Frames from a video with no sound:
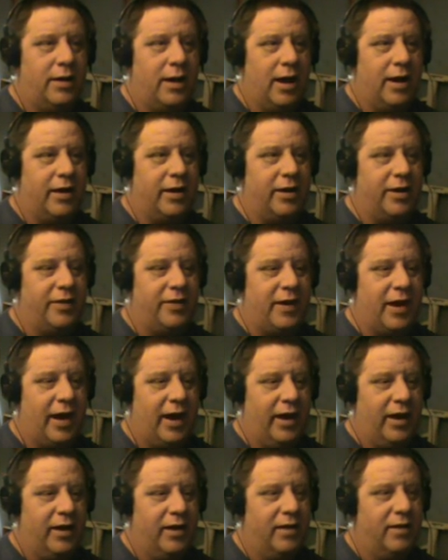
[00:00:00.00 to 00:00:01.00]
Not a good
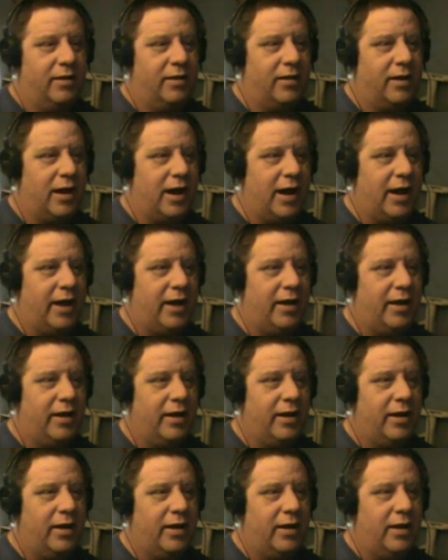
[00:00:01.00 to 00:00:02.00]
thing, okay?
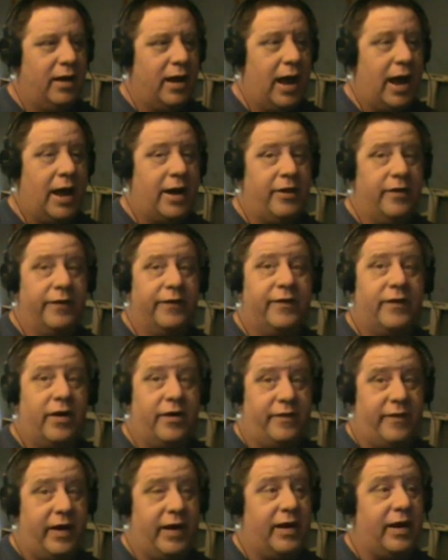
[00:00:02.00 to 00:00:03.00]
And you'll
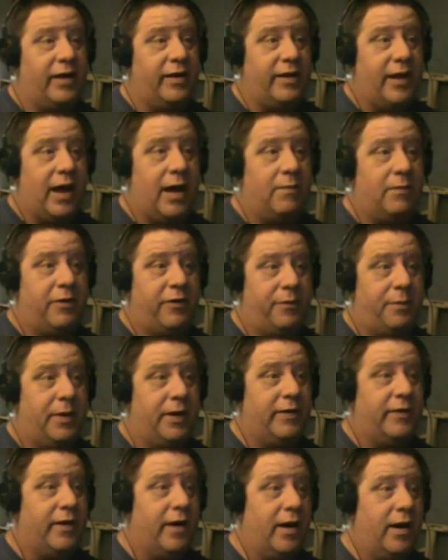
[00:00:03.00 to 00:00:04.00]
start taking damage
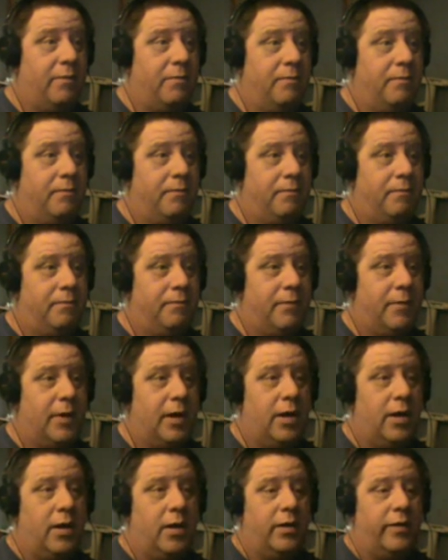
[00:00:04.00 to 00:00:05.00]
big time
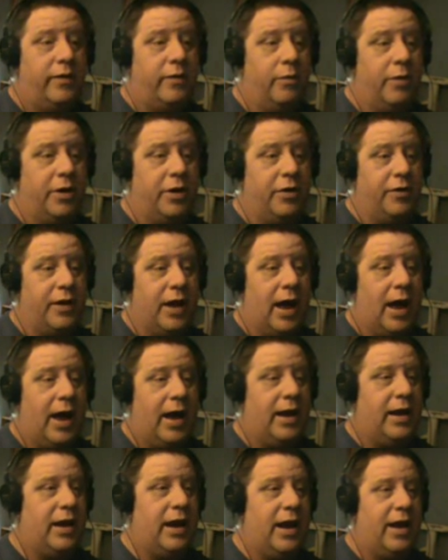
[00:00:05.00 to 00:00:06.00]
to where you die.